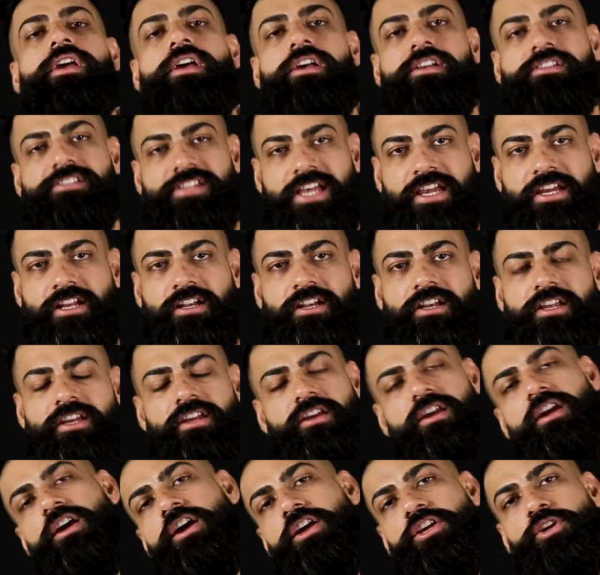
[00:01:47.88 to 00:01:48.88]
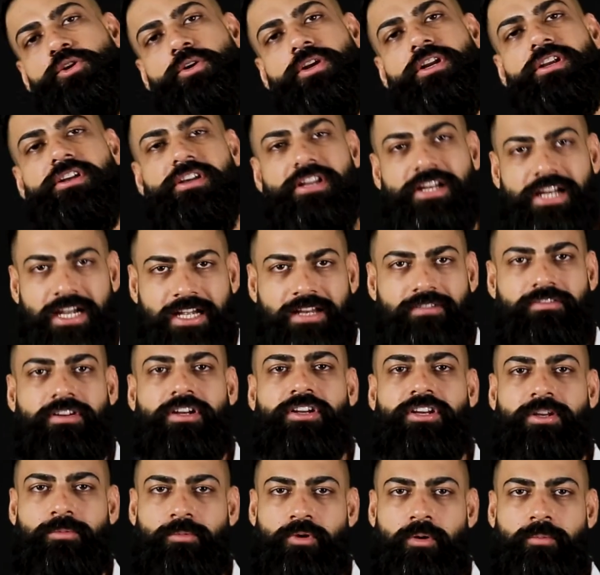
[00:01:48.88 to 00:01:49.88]
Secondly, you can creatively
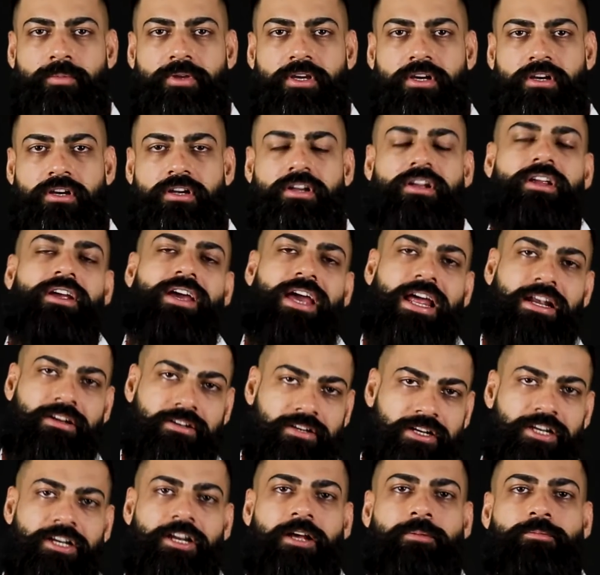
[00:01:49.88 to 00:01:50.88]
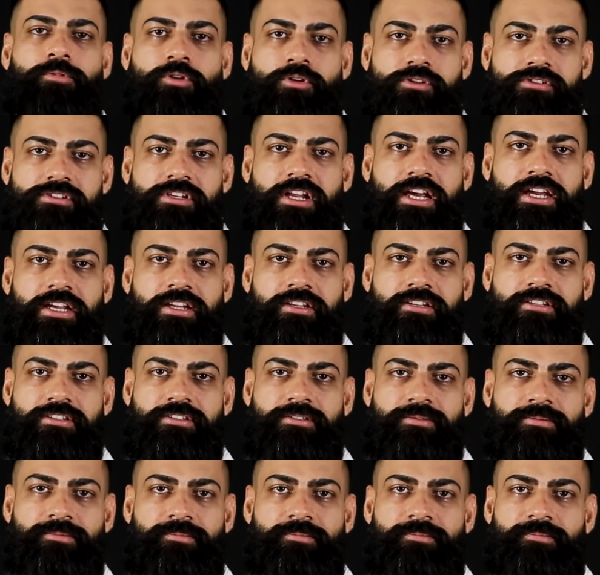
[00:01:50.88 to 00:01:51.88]
trim your beard and clean up those lines.